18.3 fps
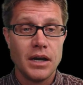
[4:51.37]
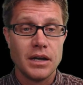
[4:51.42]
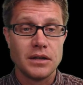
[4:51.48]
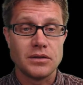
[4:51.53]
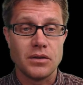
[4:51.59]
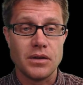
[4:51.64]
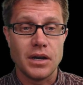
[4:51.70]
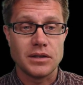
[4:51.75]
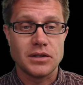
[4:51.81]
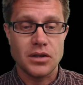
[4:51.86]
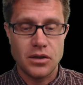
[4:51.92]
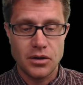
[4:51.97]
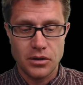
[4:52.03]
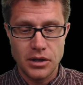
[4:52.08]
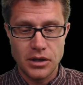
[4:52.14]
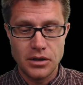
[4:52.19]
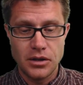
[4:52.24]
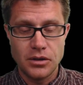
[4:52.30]
And so that's
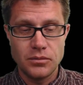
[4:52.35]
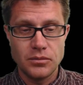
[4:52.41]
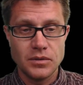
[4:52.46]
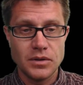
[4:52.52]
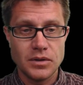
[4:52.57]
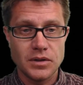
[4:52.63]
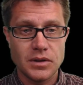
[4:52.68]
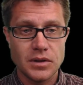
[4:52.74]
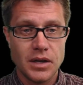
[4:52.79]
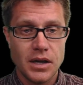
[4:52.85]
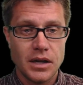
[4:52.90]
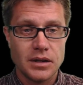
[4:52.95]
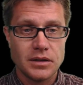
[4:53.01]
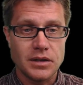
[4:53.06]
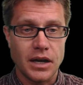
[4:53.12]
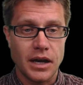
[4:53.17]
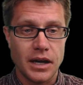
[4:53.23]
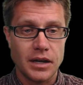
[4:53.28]
30 newtons
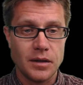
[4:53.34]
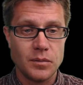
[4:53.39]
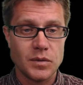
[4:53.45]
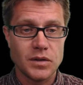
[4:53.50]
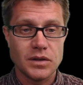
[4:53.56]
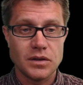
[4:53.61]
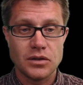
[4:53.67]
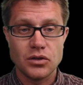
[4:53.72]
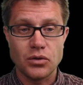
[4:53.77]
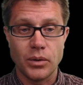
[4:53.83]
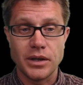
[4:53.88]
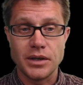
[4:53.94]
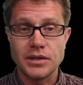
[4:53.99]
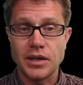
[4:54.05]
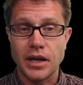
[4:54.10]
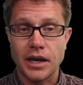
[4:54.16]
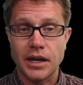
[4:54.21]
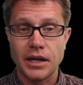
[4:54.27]
times
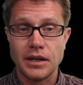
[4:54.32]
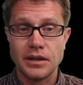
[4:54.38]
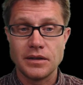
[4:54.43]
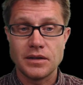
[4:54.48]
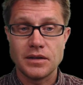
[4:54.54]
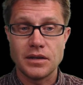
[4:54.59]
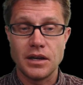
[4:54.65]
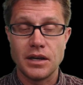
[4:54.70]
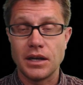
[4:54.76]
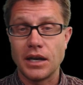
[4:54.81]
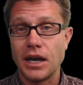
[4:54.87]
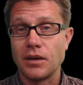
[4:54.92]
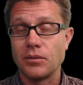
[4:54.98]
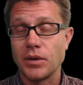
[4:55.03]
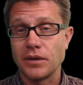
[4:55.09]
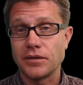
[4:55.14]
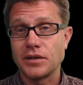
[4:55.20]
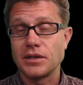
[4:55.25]
20 seconds. And
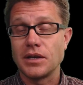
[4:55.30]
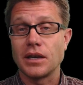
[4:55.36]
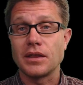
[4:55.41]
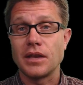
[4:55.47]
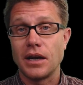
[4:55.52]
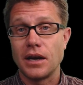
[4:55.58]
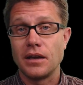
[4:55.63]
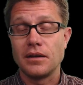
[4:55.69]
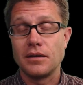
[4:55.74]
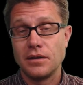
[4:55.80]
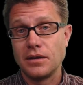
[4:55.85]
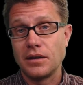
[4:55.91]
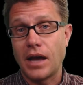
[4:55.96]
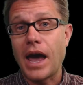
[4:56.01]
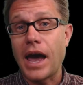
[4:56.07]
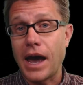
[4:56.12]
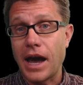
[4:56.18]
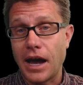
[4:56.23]
again, we have to take that
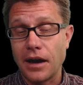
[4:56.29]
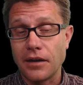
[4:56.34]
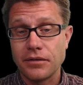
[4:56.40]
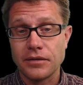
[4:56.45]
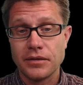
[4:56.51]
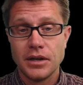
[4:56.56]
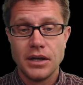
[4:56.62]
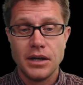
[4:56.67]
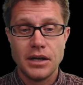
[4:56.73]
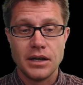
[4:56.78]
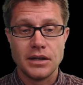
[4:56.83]
in half.